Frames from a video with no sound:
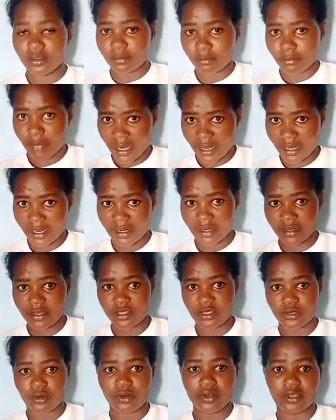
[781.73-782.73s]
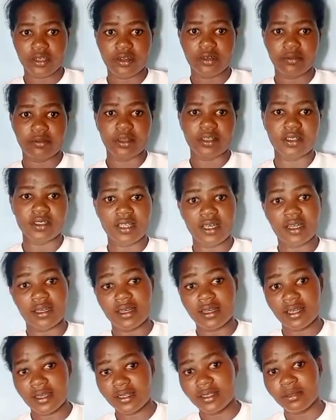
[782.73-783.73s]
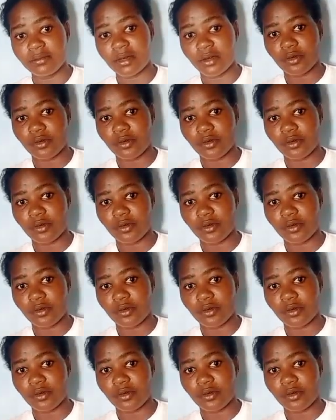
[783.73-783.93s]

back his own raiment and led him